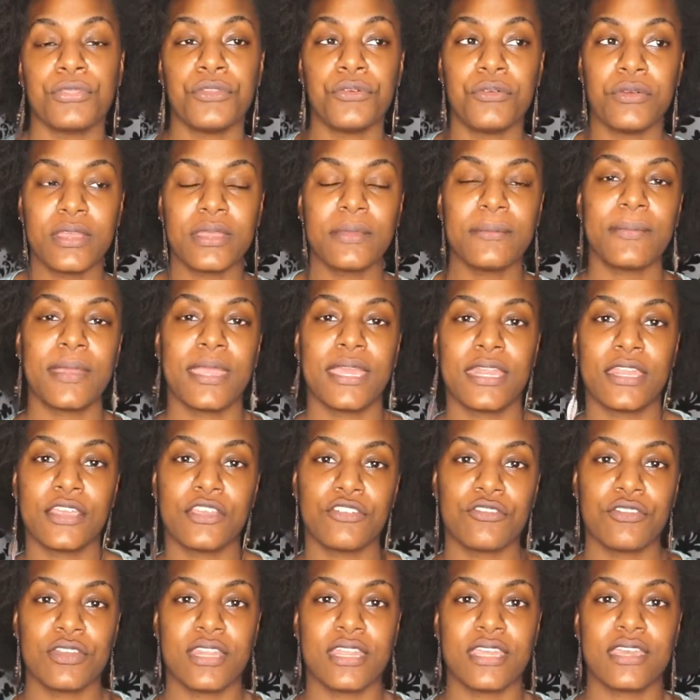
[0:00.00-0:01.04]
three main
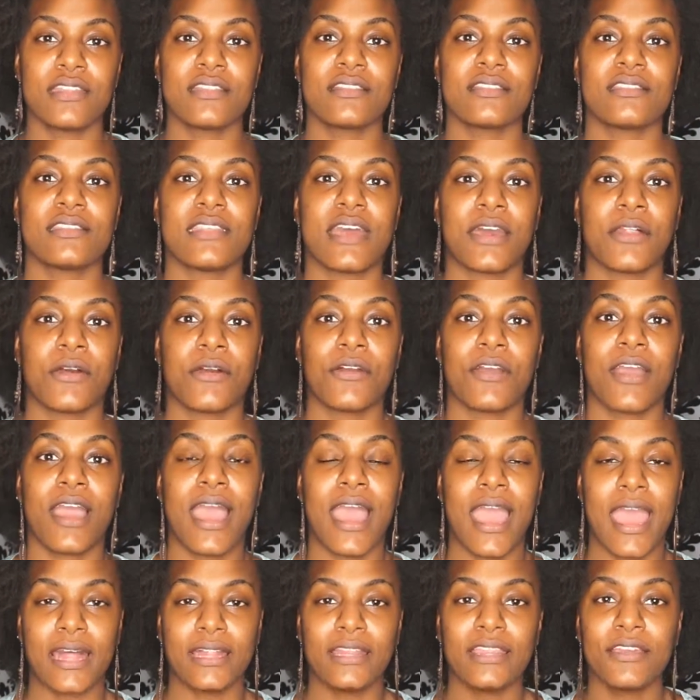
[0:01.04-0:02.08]
ingredients that are
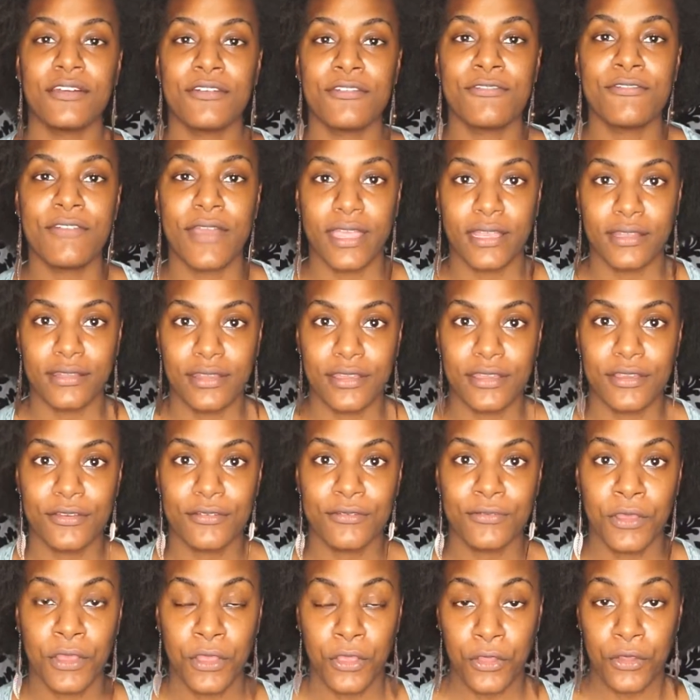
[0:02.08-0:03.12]
highly
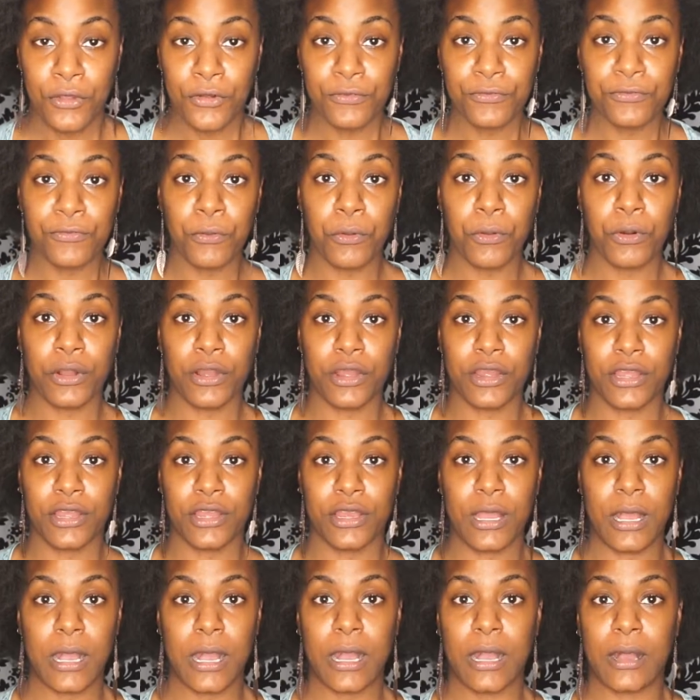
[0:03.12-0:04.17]
effective
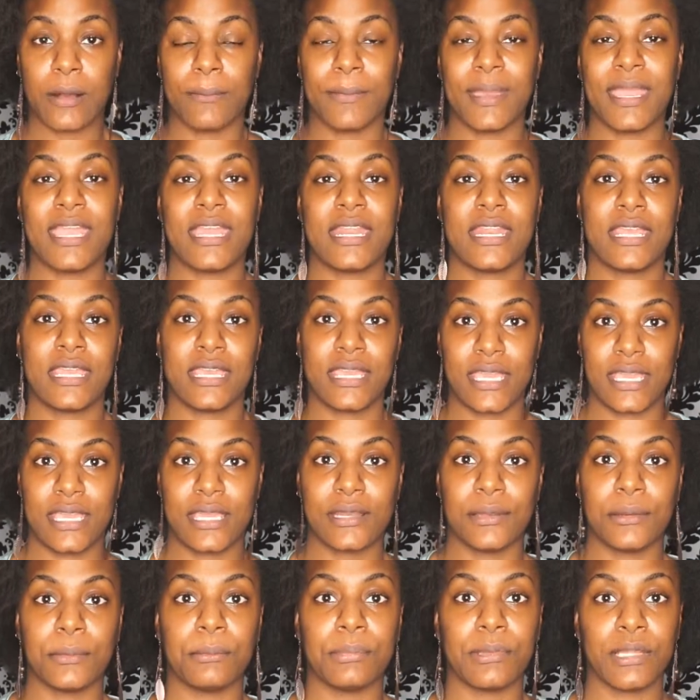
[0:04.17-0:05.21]
for um, aiding
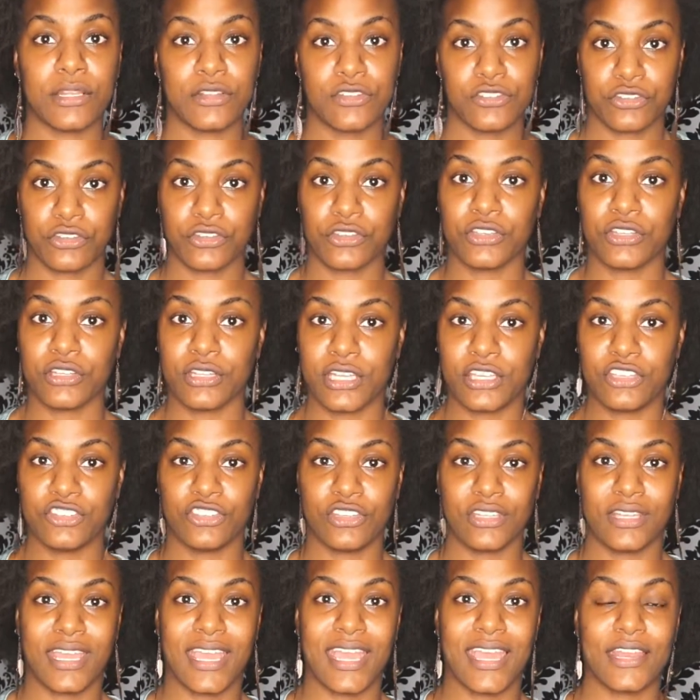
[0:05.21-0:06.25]
in blood
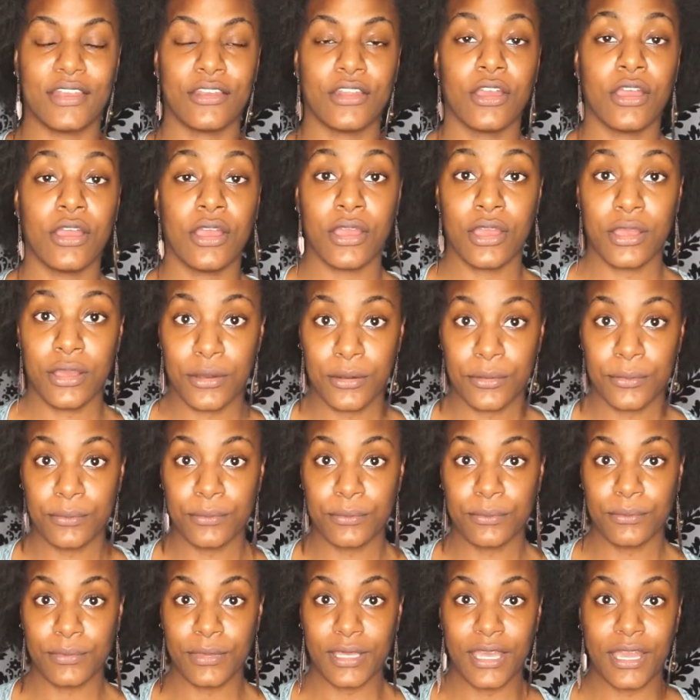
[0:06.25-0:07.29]
circulation and
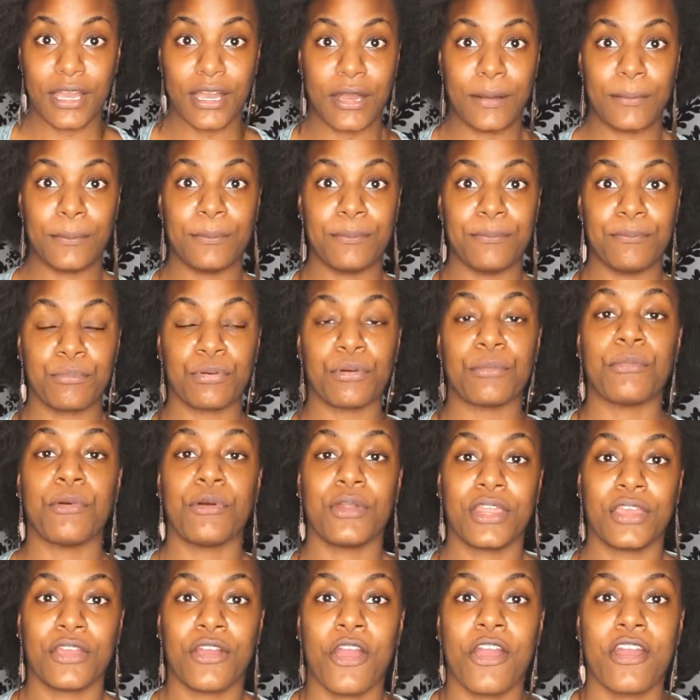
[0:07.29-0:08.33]
um,
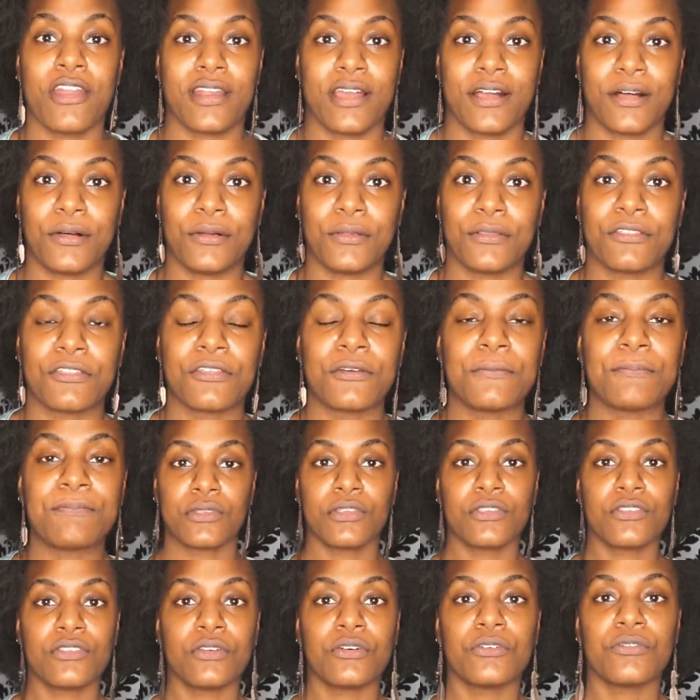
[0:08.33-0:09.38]
promoting heart
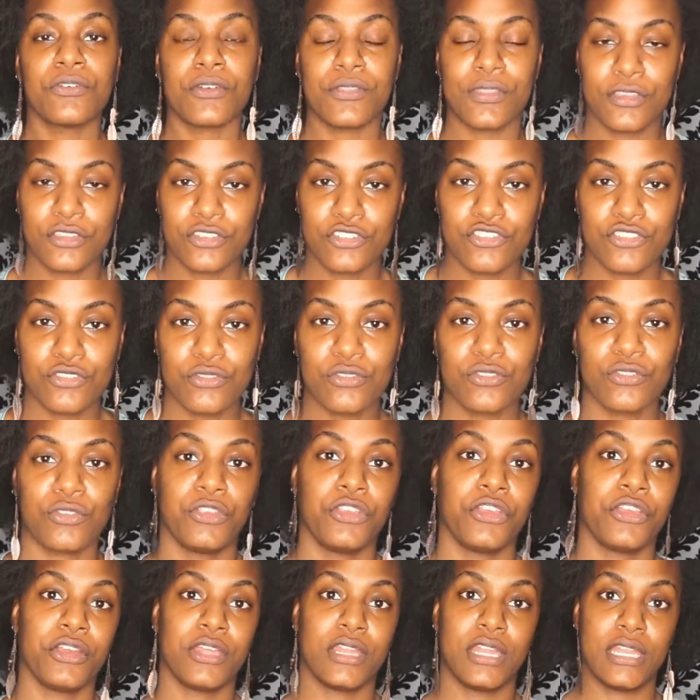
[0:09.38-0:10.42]
health. So for this
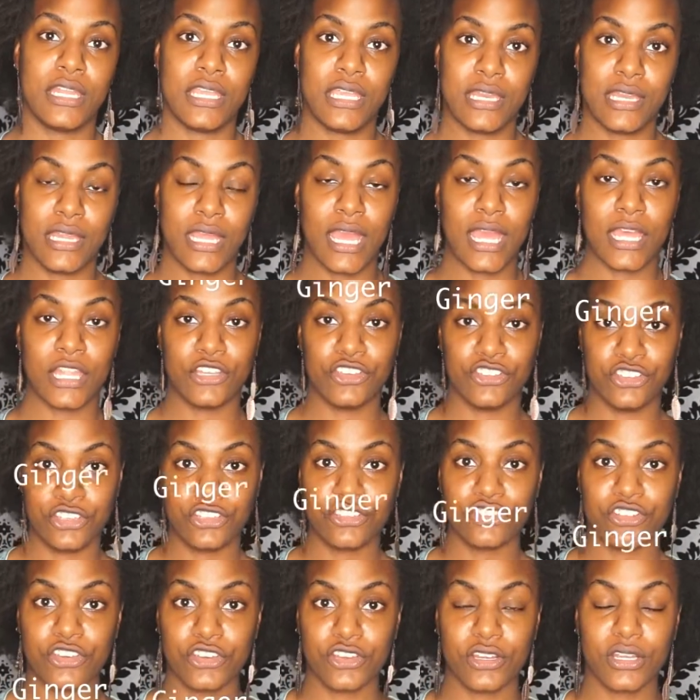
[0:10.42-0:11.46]
juice you're going to need
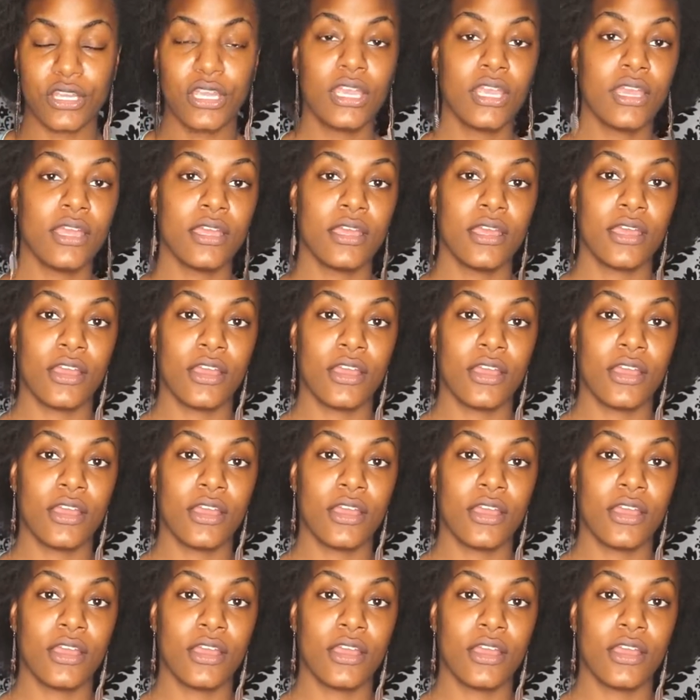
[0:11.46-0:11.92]
ginger,